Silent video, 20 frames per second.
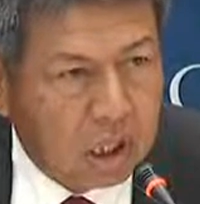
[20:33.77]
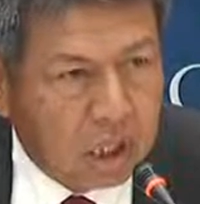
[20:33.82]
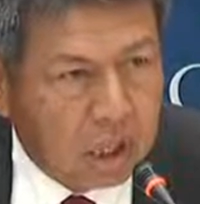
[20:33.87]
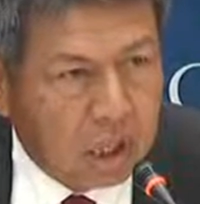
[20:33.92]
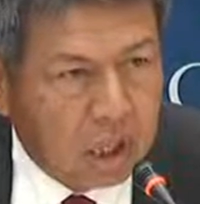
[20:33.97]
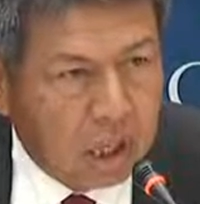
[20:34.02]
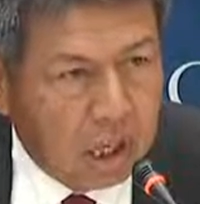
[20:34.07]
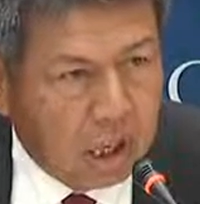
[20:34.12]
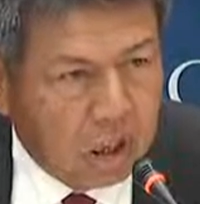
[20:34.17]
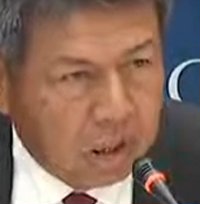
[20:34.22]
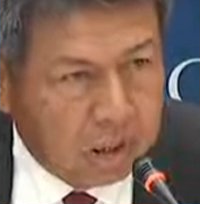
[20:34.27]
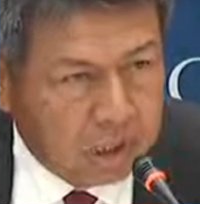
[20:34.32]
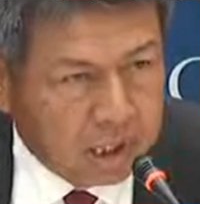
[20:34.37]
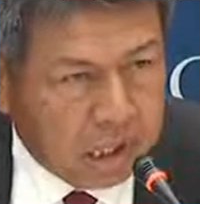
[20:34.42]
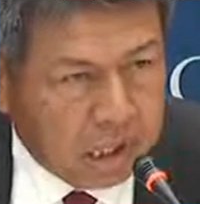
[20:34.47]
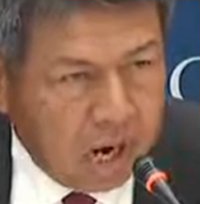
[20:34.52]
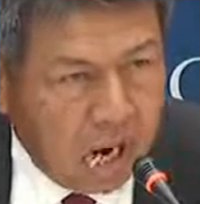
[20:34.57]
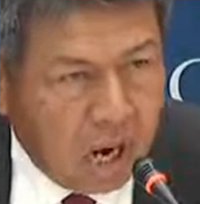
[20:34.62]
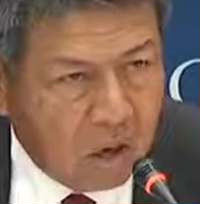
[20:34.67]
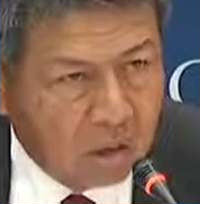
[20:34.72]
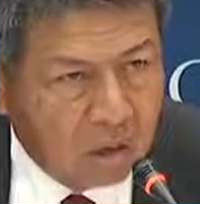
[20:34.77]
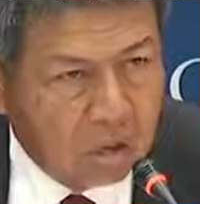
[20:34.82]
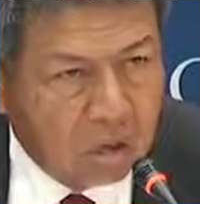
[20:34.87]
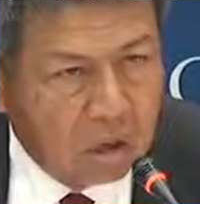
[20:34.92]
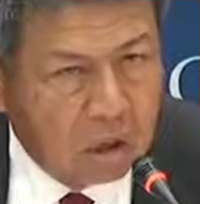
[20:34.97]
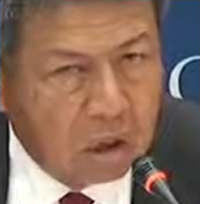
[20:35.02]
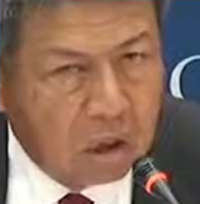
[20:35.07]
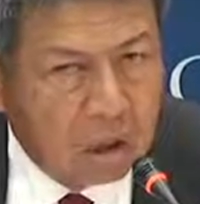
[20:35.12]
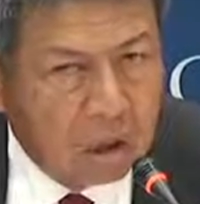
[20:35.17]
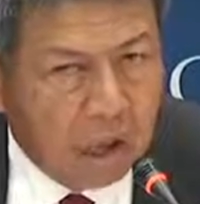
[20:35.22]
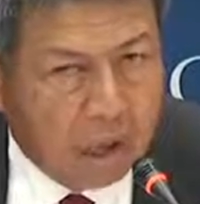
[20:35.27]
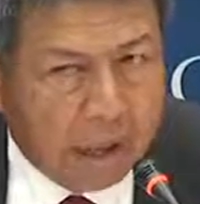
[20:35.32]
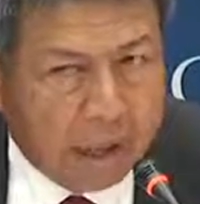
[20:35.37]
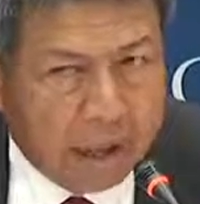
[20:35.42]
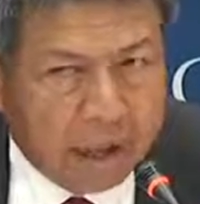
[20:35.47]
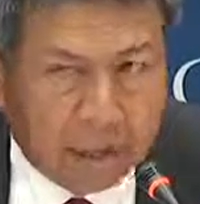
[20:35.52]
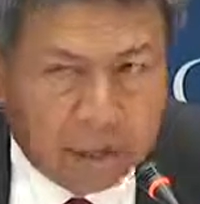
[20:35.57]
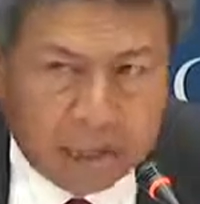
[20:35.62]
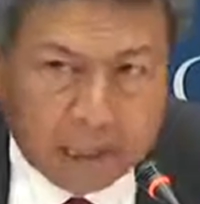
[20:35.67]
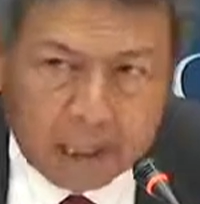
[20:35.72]
They are on the ground
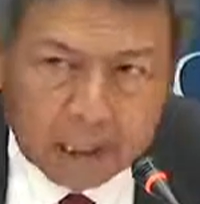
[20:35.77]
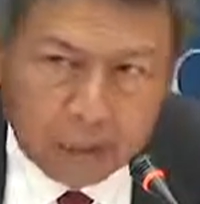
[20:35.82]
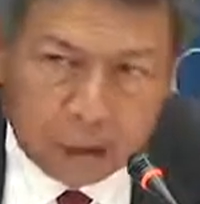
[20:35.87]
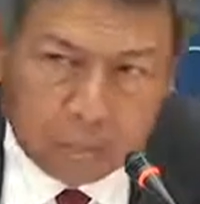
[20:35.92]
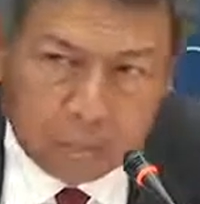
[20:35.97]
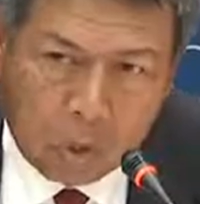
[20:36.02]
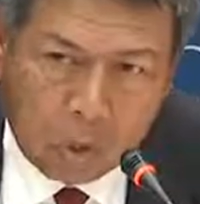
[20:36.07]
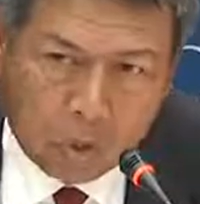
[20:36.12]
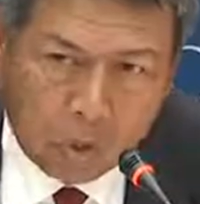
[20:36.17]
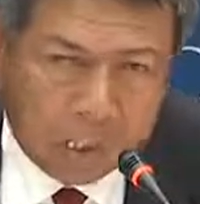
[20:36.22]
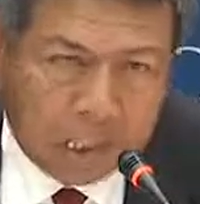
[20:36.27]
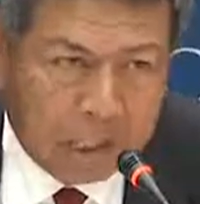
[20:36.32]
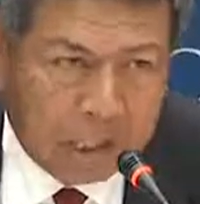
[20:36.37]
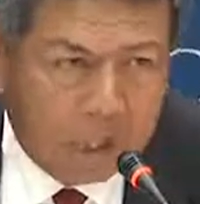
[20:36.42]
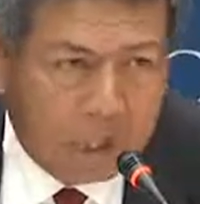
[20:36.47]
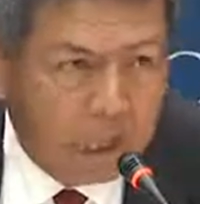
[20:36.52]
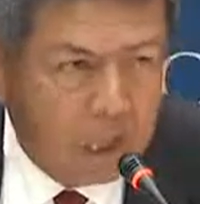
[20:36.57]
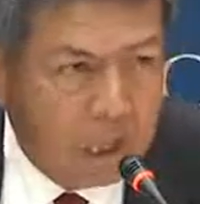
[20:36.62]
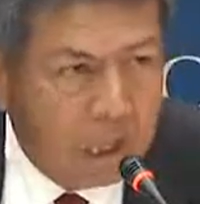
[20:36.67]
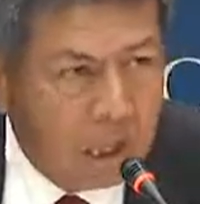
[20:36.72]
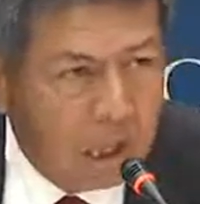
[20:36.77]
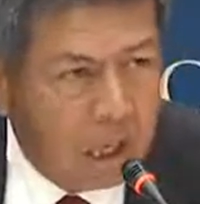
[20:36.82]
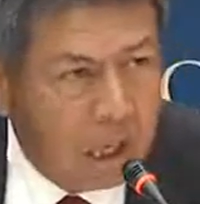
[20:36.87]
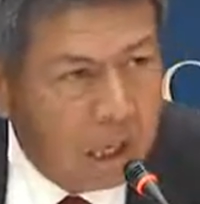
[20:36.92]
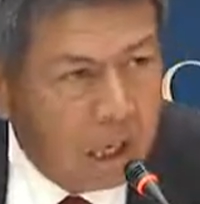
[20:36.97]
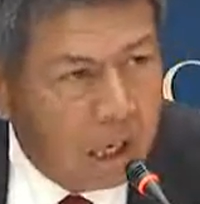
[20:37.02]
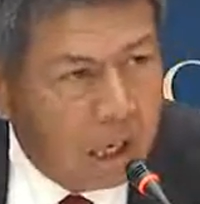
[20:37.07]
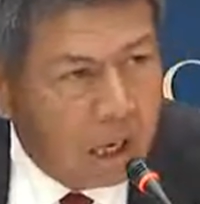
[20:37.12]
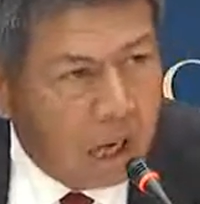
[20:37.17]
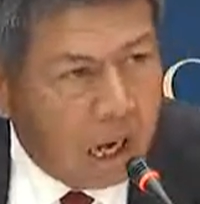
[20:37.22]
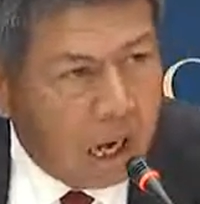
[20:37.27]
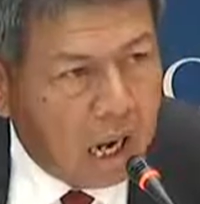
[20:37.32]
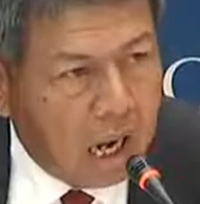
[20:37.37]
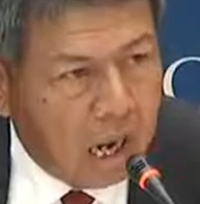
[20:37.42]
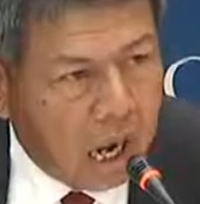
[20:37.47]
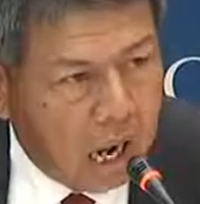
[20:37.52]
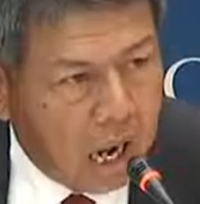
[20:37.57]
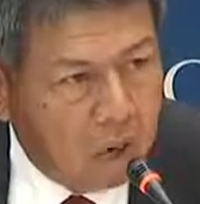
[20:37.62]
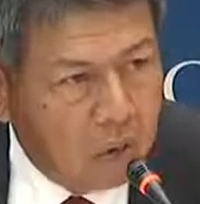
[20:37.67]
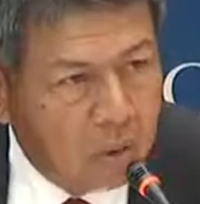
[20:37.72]
uh, exploring
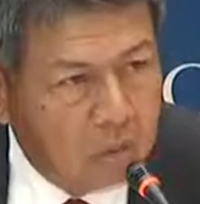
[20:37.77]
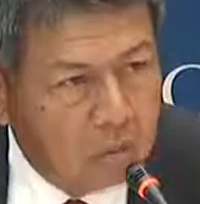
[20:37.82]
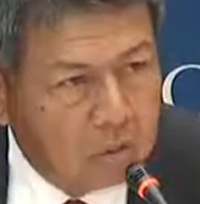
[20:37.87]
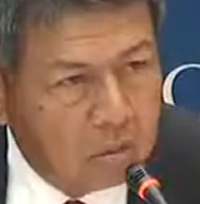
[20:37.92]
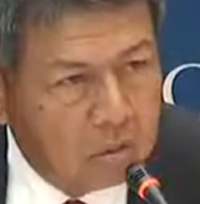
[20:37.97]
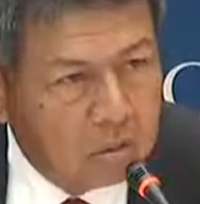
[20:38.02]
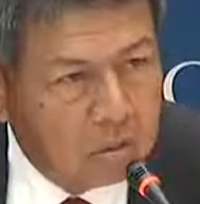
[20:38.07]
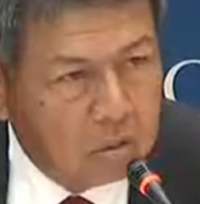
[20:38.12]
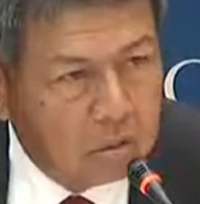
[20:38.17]
how